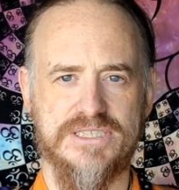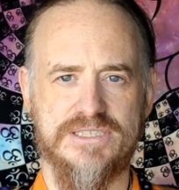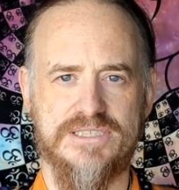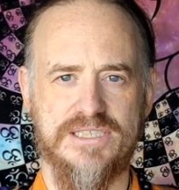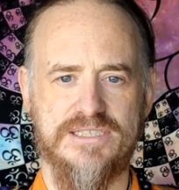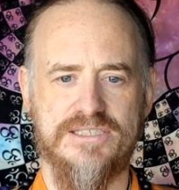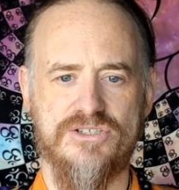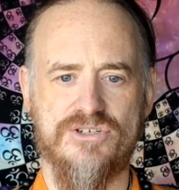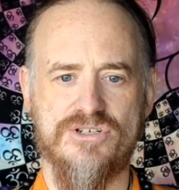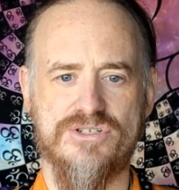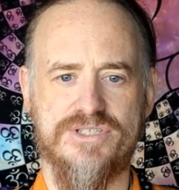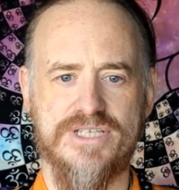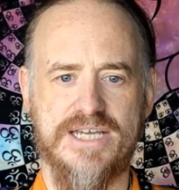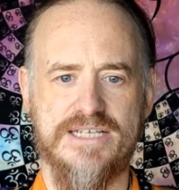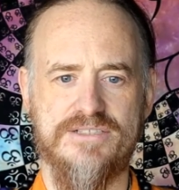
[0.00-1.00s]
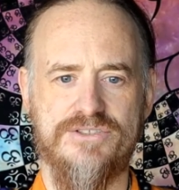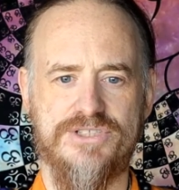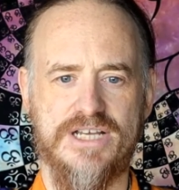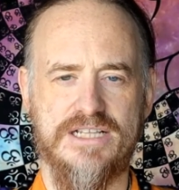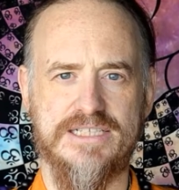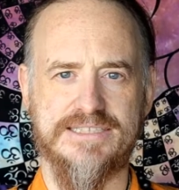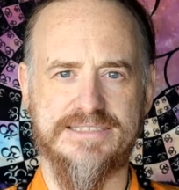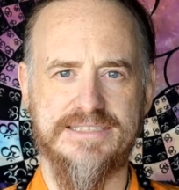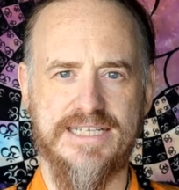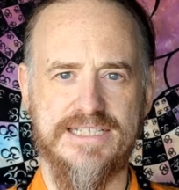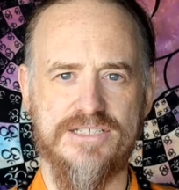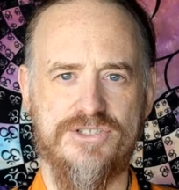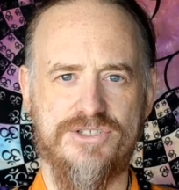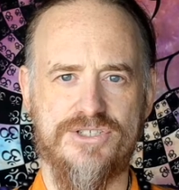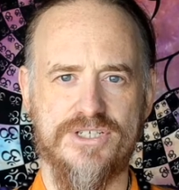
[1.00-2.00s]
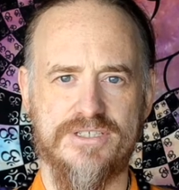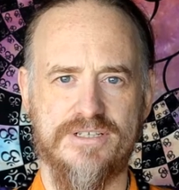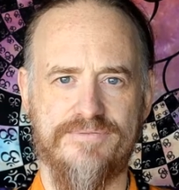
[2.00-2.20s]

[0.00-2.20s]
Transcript: into the Earth Angelic Nation